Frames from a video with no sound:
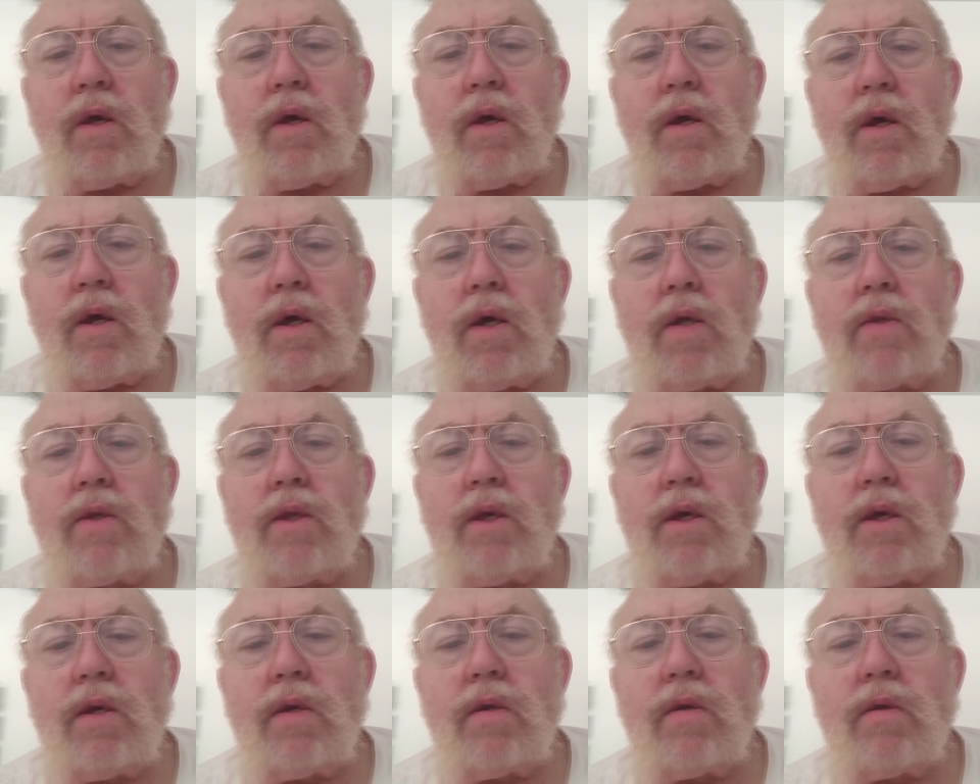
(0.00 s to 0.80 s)
and
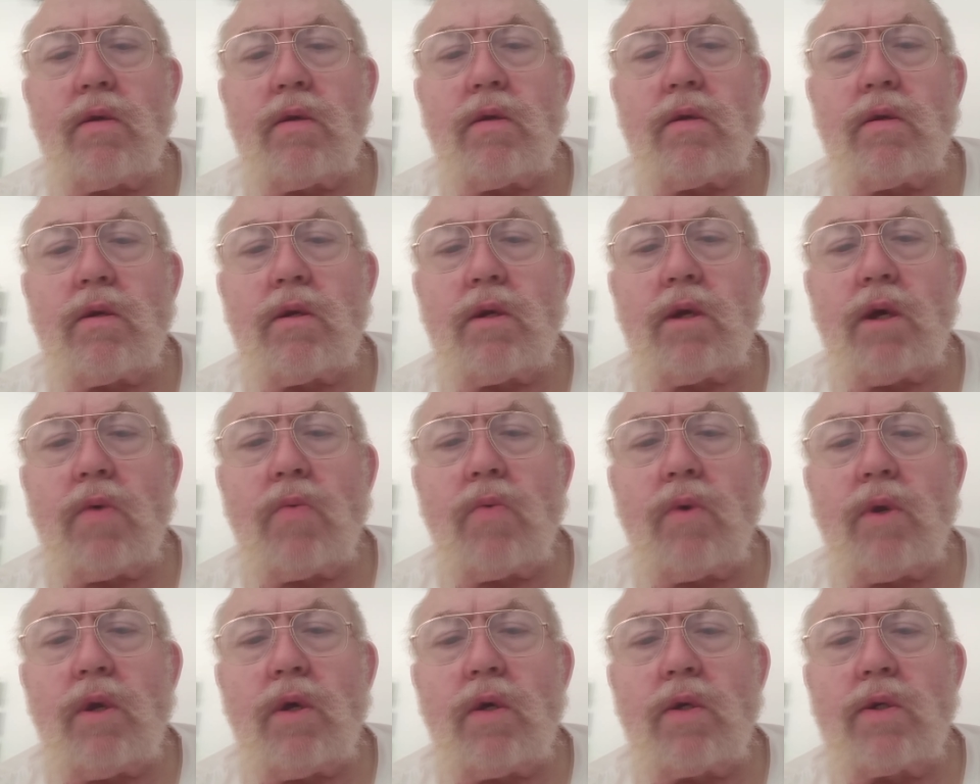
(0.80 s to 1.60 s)
then I
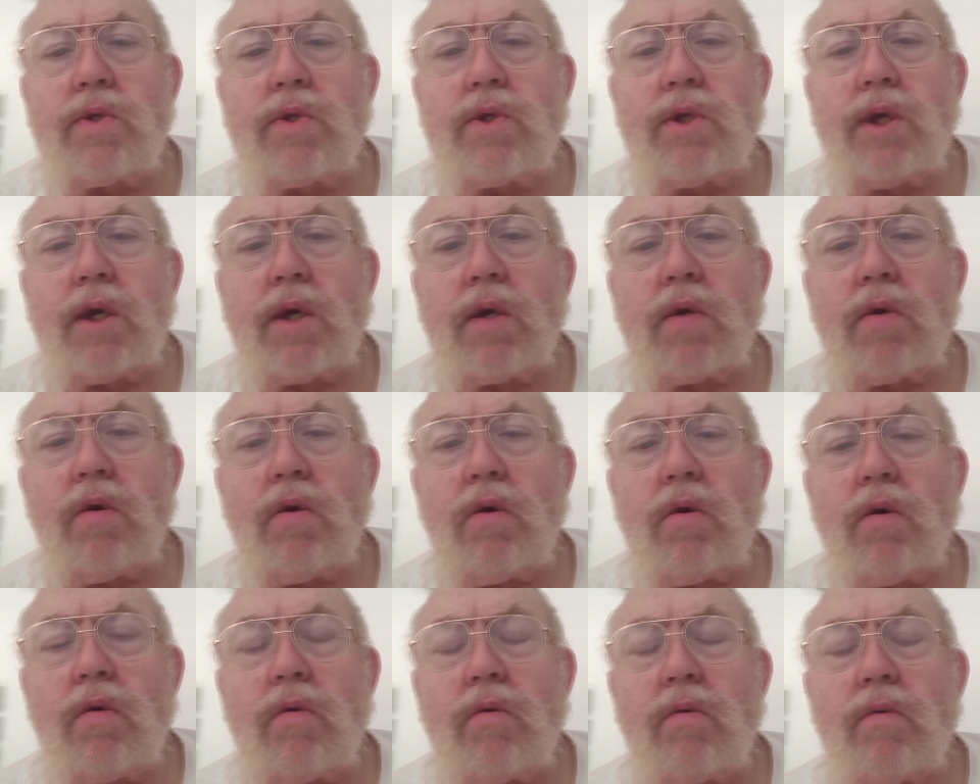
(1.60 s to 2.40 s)
went on sick
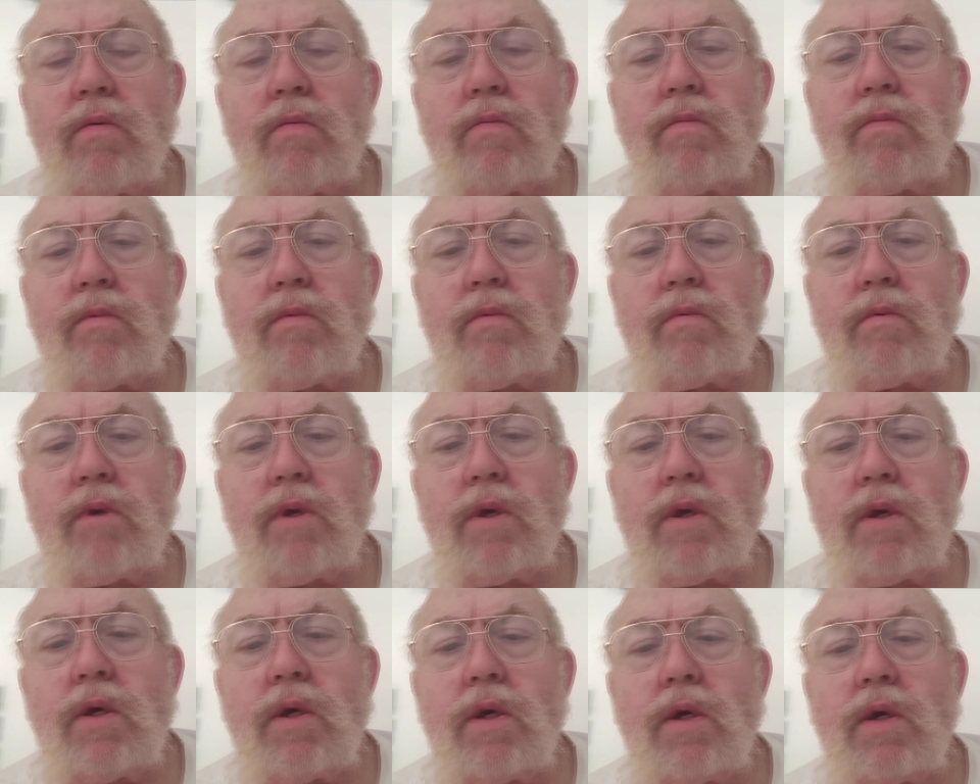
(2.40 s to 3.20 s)
call,
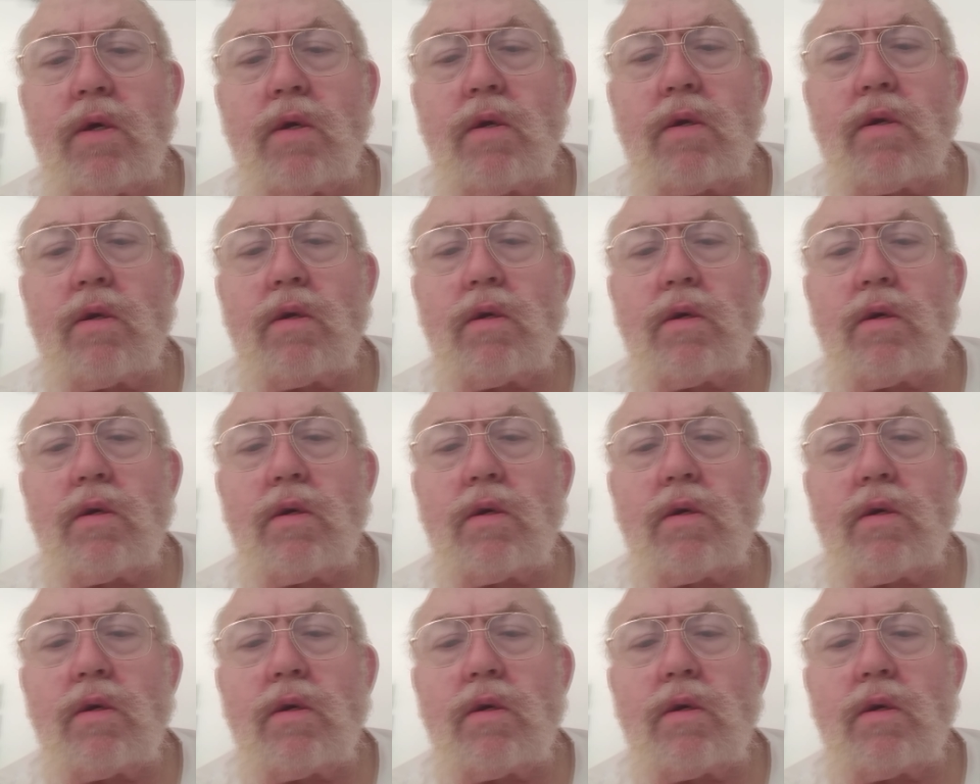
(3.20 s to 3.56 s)
and